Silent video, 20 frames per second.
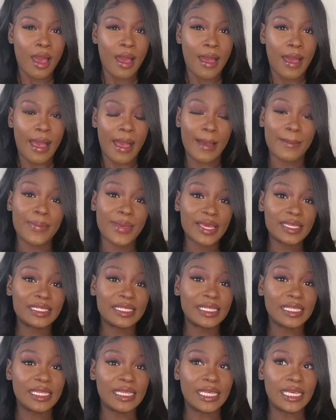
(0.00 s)
I
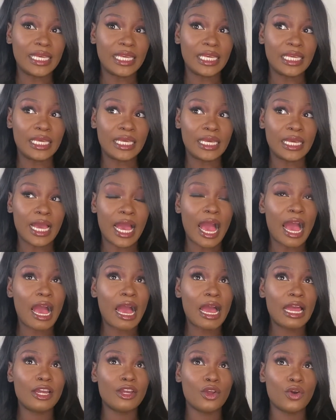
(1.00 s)
basically,
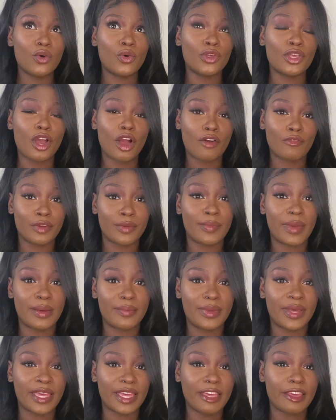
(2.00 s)
I know y'all
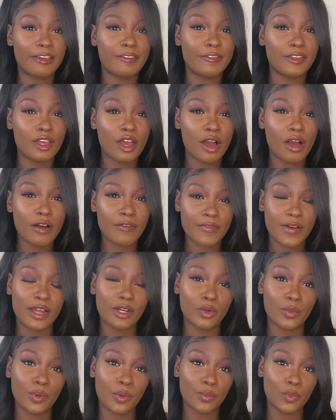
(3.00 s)
remember. If y'all
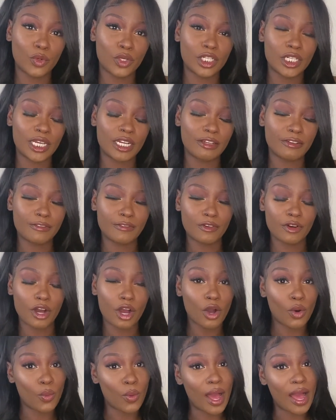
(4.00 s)
followed Amour Jayda for
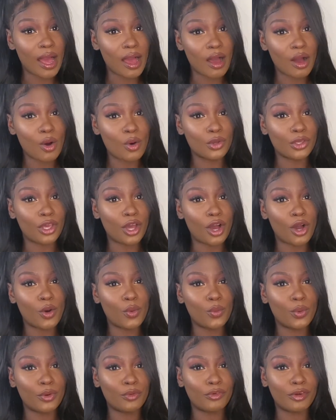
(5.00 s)
a while, y'all
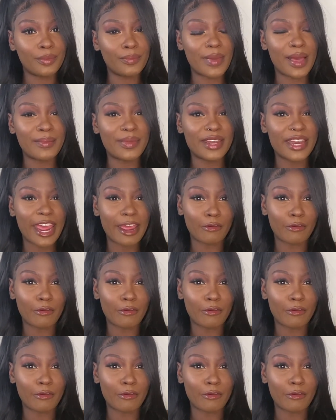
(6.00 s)
will remember that